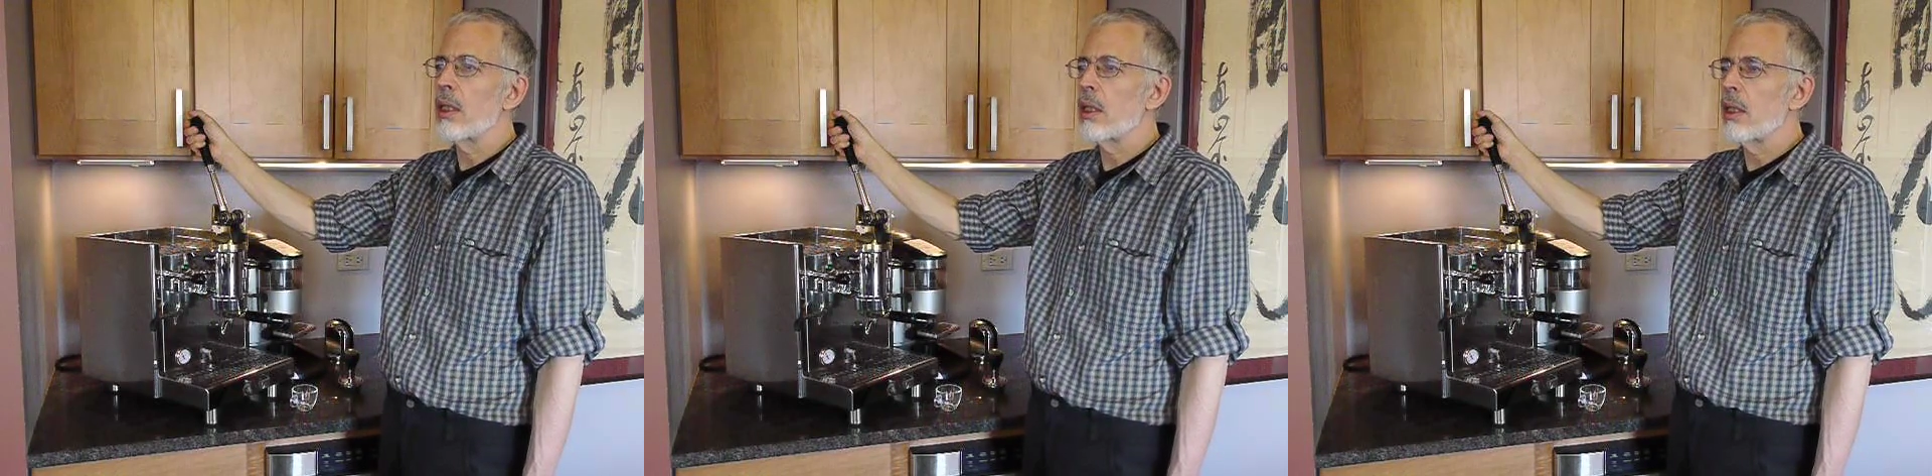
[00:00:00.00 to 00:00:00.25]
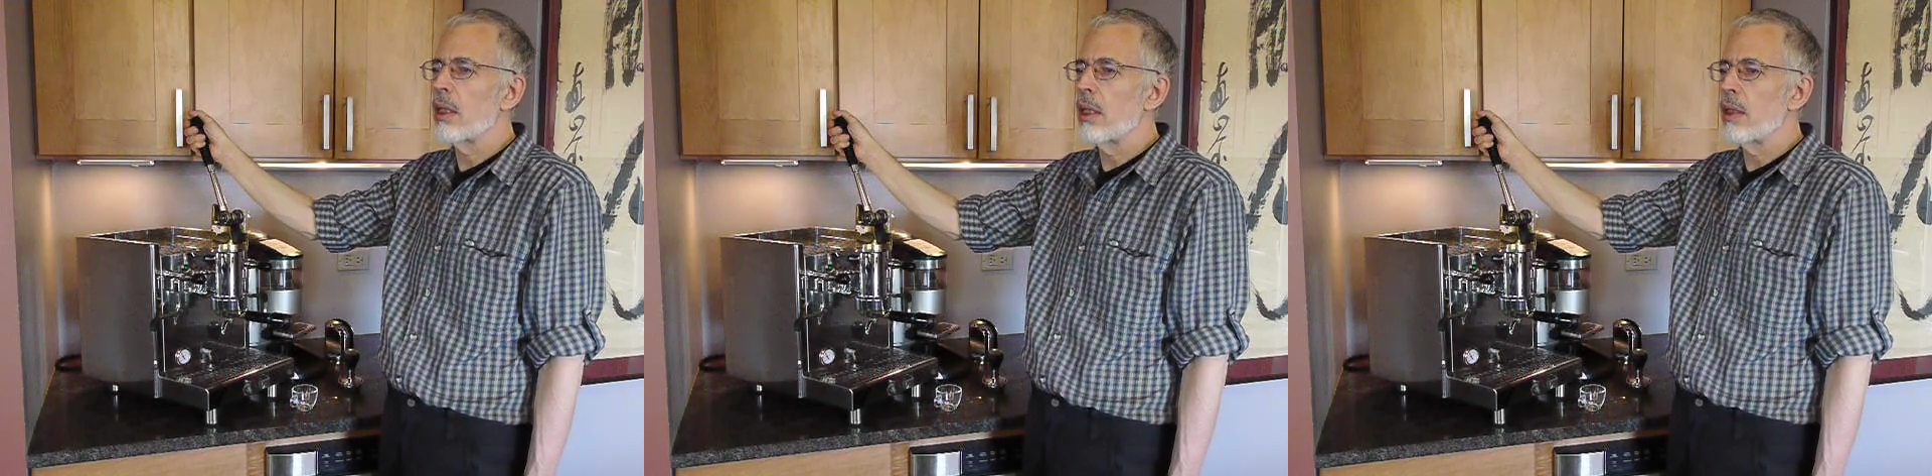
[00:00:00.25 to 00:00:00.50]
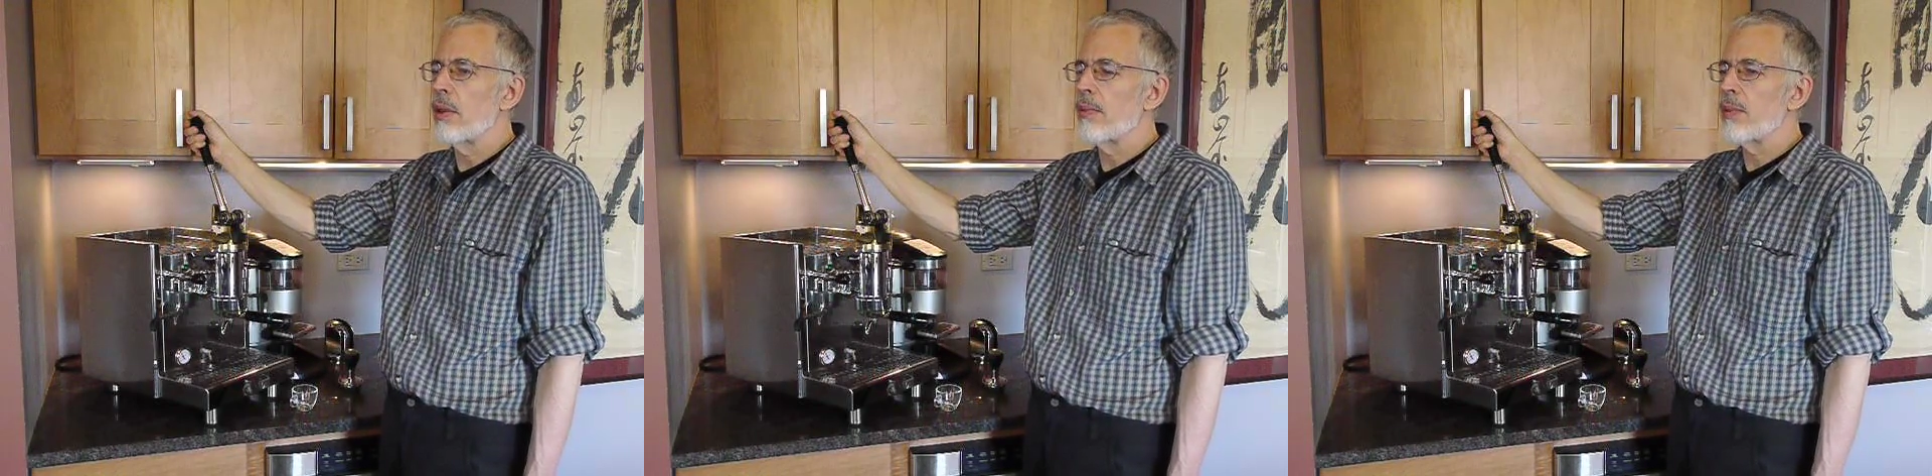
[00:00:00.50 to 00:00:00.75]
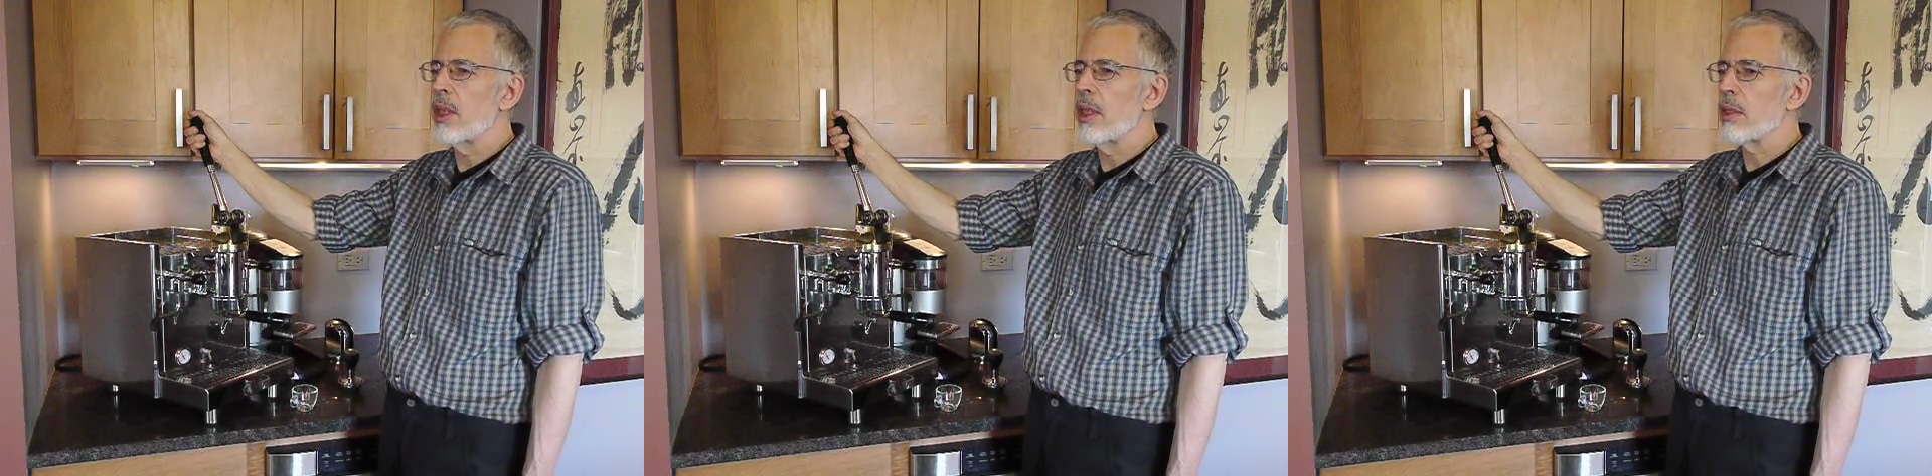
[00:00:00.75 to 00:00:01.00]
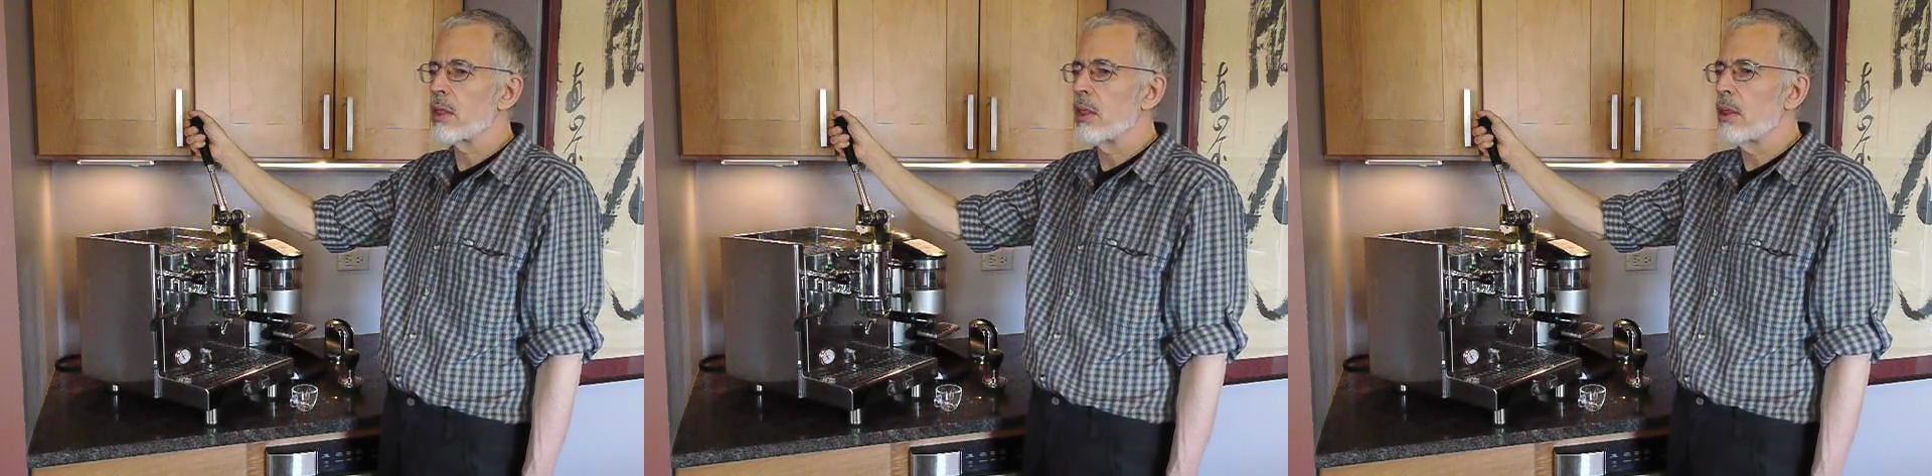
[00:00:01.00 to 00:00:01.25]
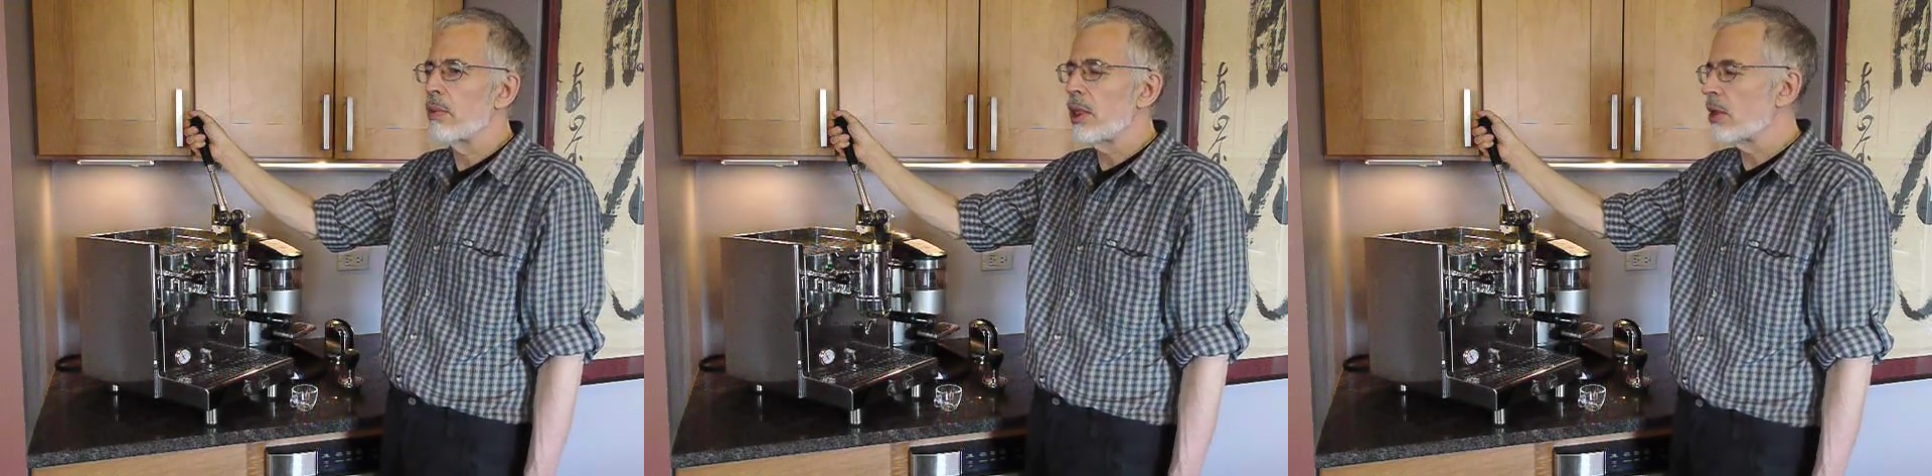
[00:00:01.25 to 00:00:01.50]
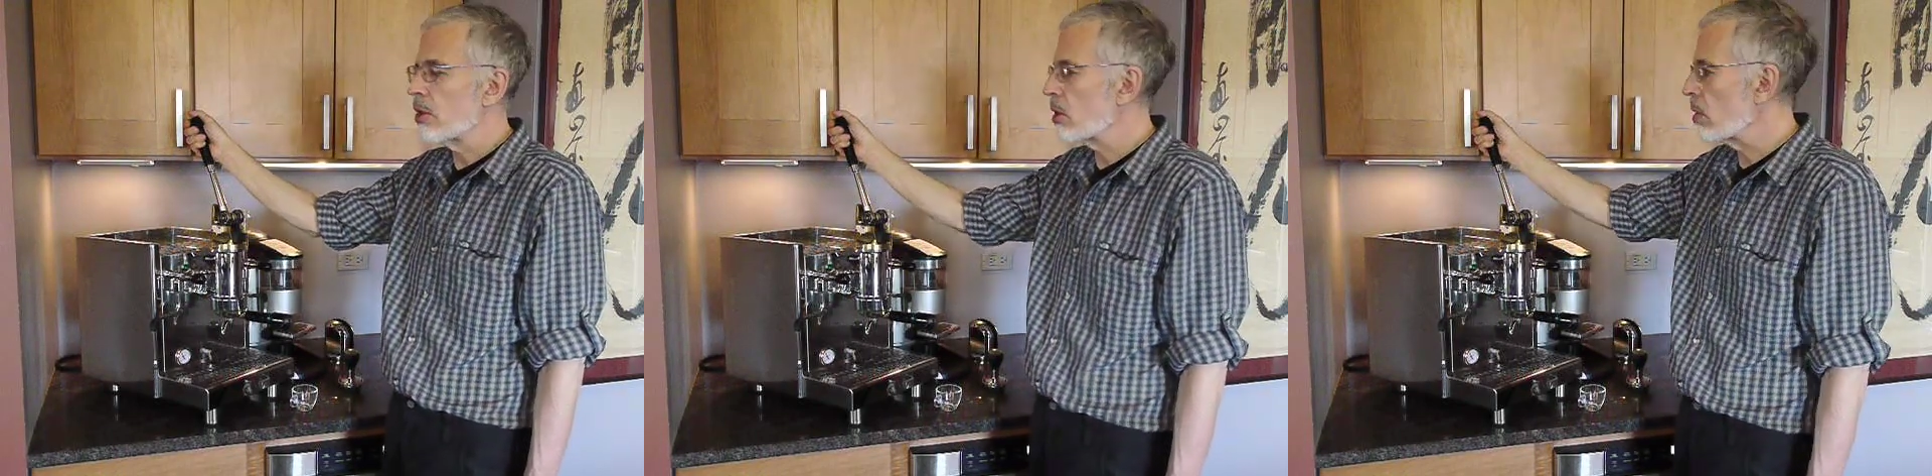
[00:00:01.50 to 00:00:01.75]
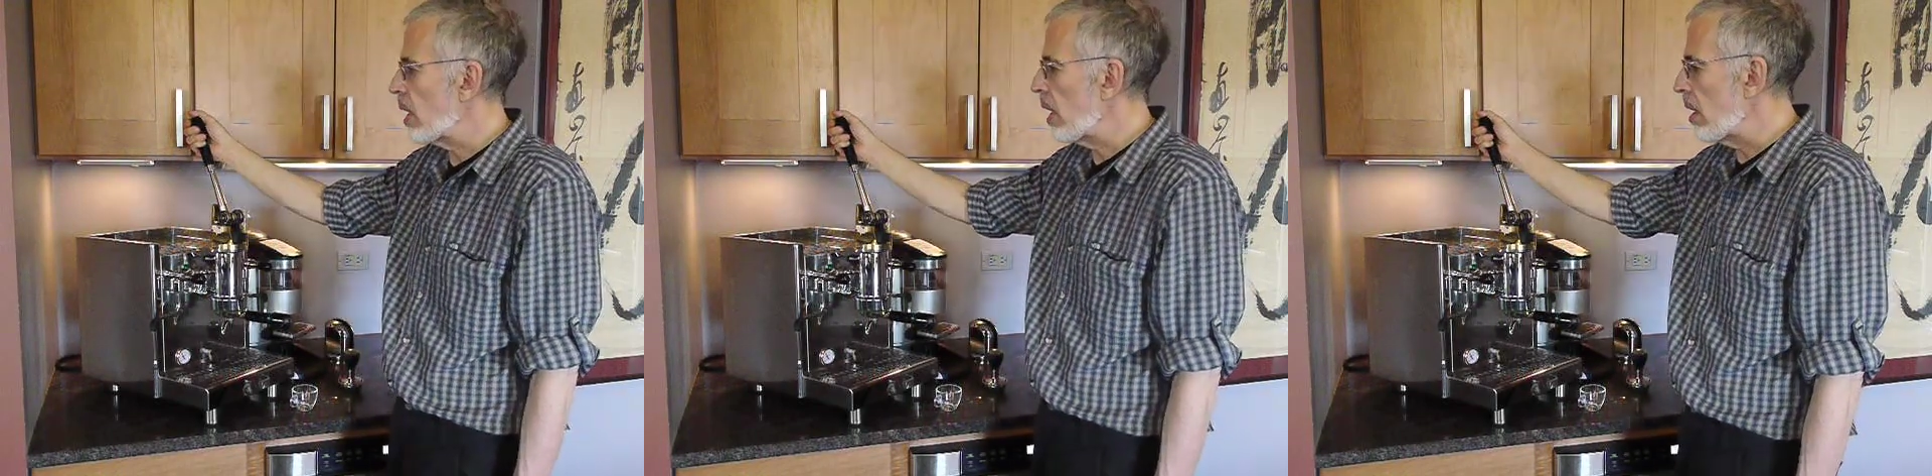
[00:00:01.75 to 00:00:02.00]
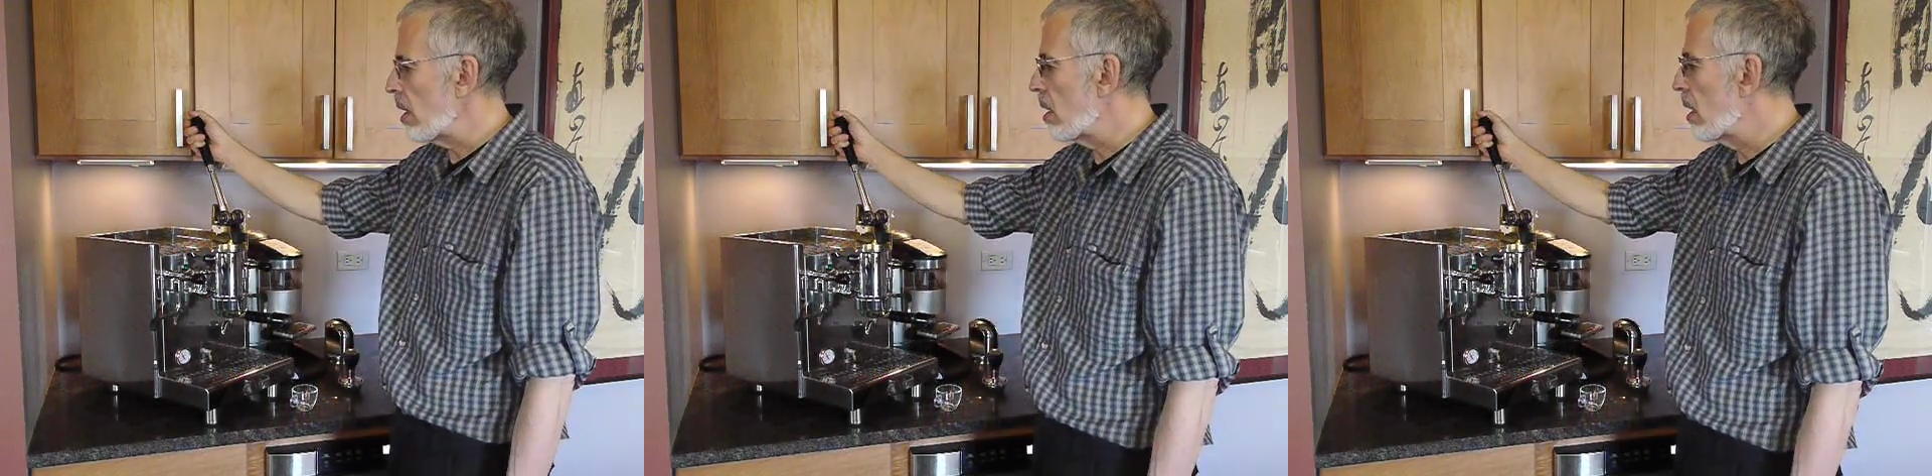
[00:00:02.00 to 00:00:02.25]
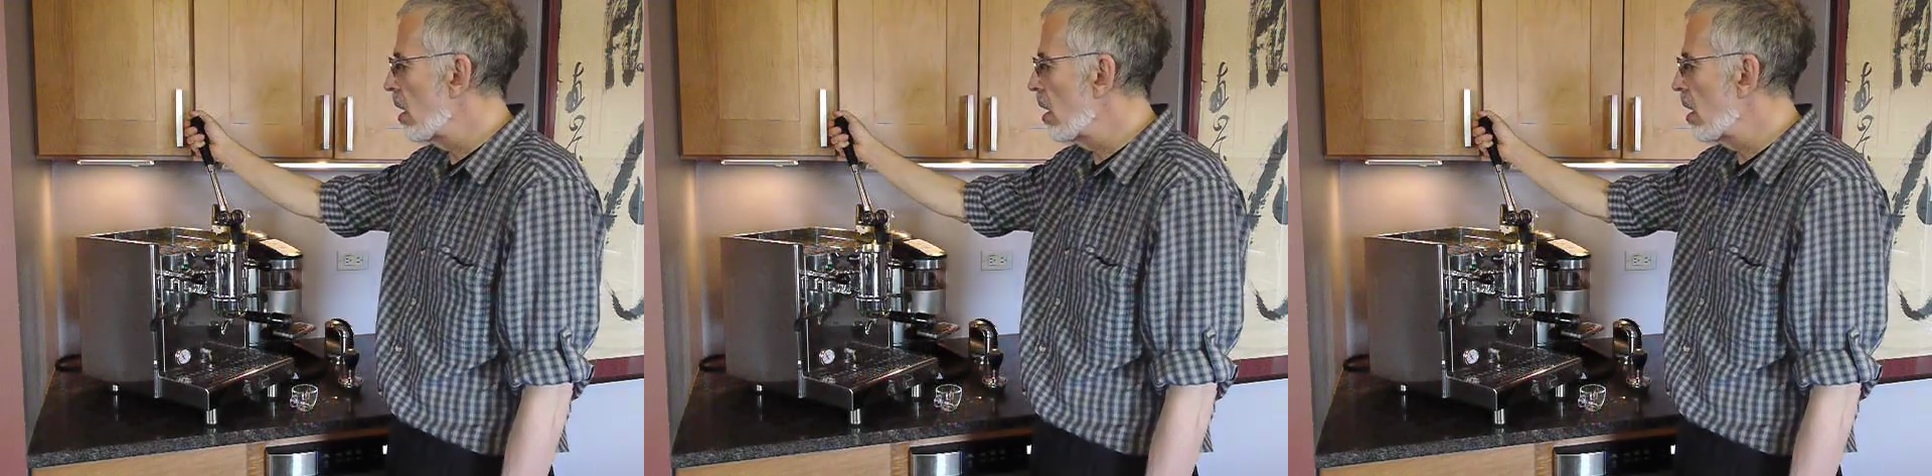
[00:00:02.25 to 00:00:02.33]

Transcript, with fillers: um, it's going to be a strain.